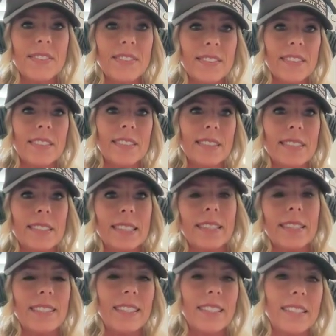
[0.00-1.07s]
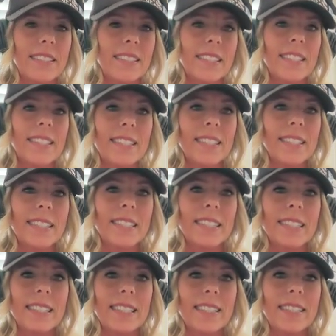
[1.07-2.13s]

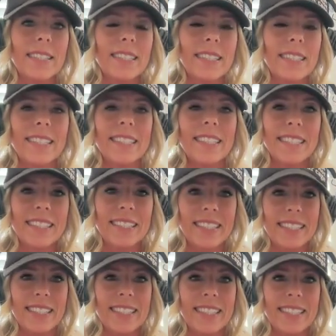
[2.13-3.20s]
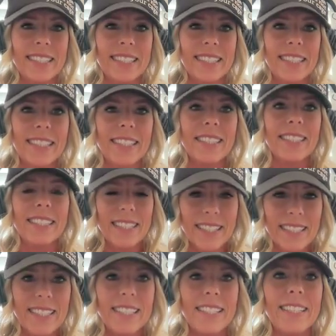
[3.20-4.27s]

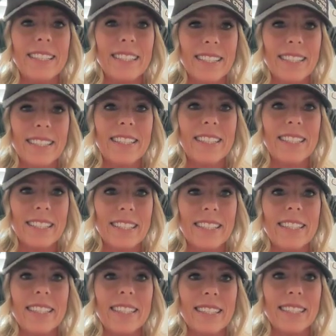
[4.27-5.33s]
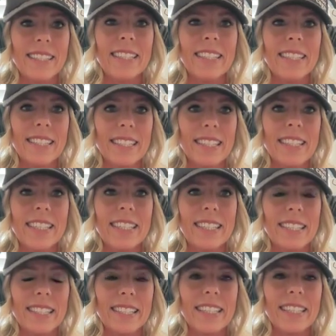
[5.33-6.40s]

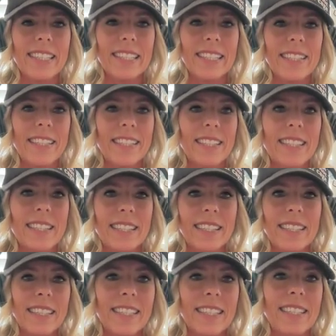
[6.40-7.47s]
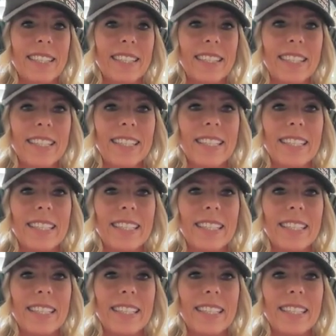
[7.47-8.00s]
(not speaking)